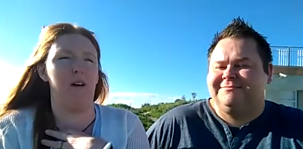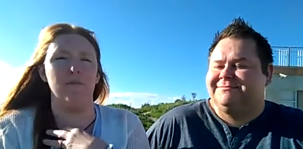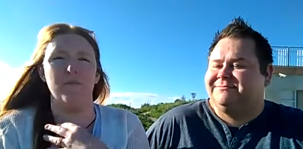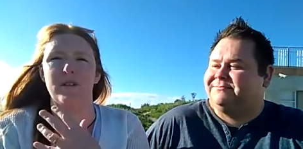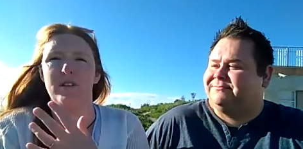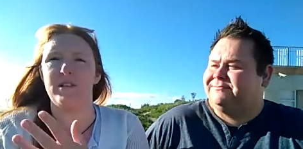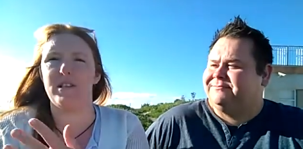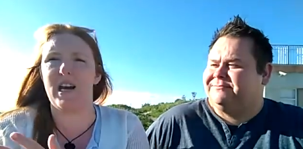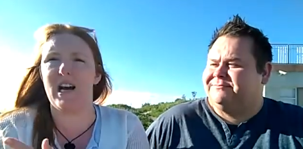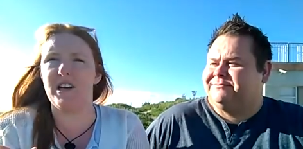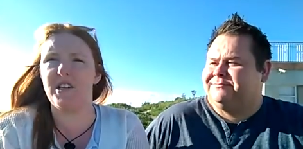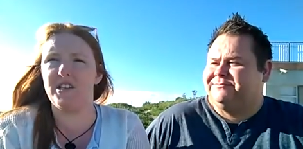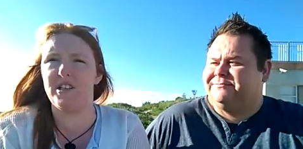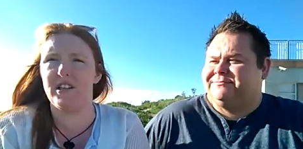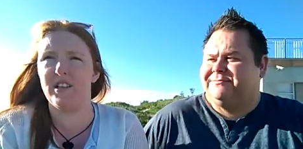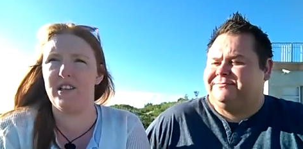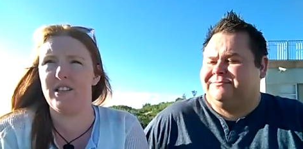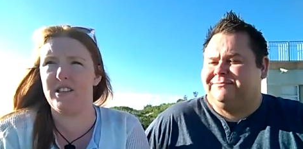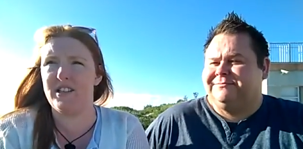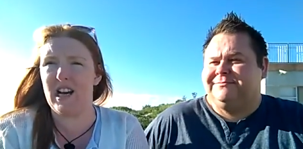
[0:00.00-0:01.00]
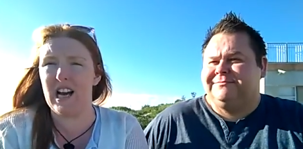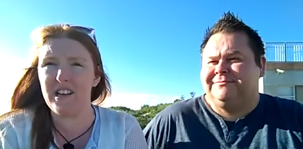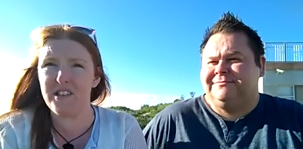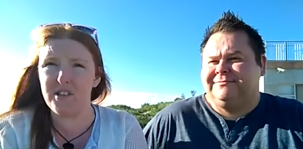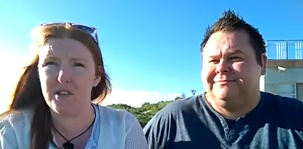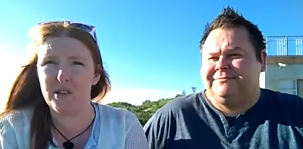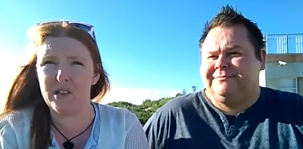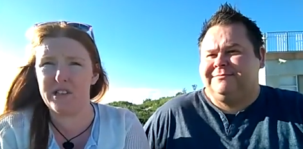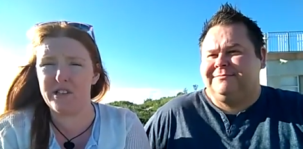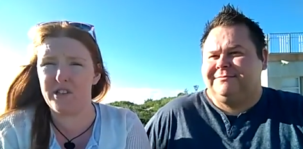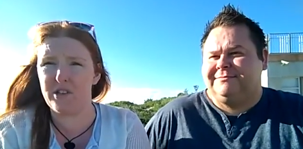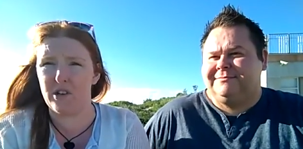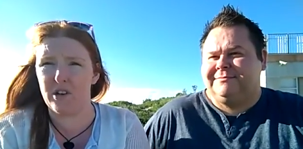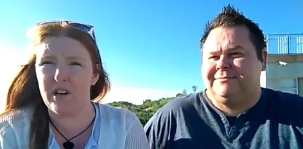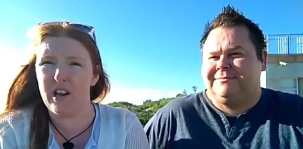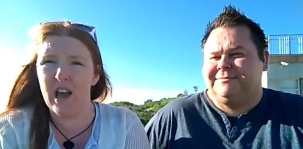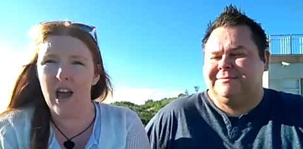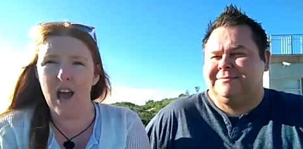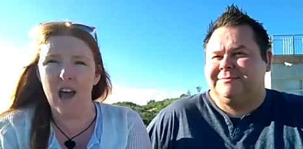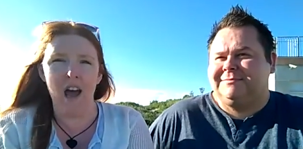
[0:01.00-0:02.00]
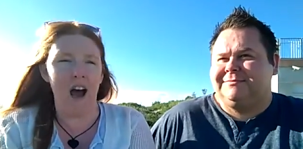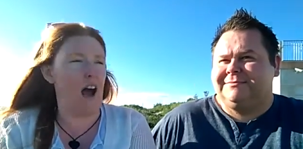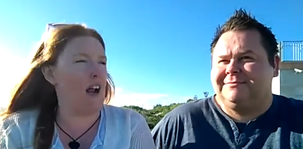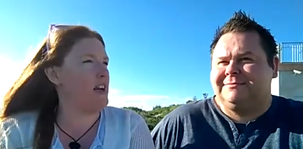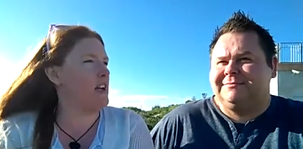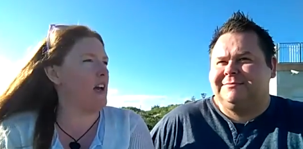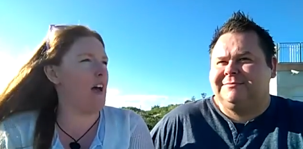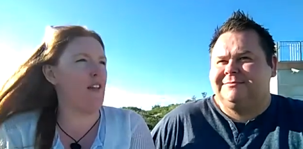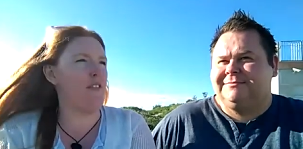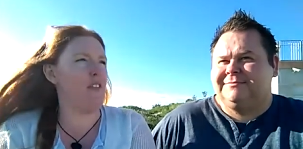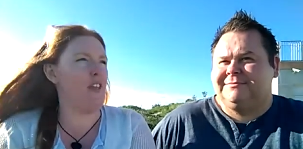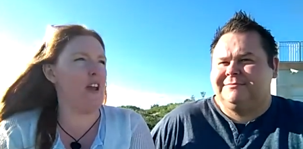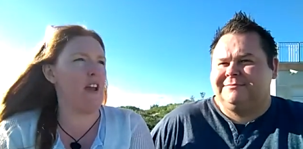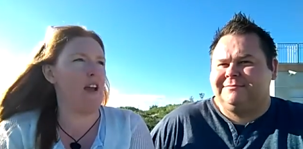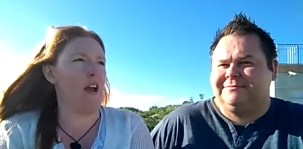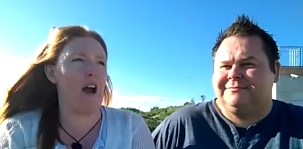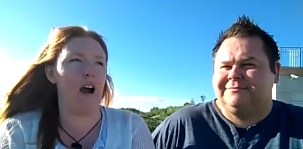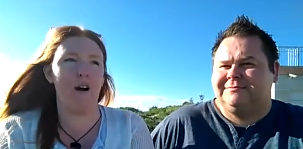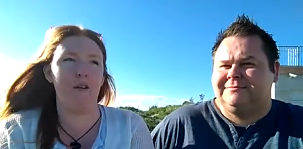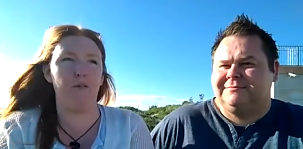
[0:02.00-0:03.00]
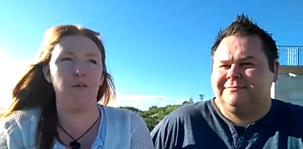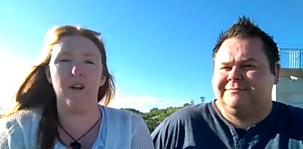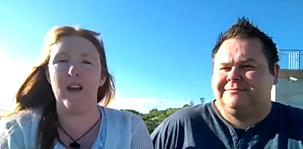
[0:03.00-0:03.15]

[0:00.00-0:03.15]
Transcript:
Speaker 1: Natasha Tatzol has done. And they have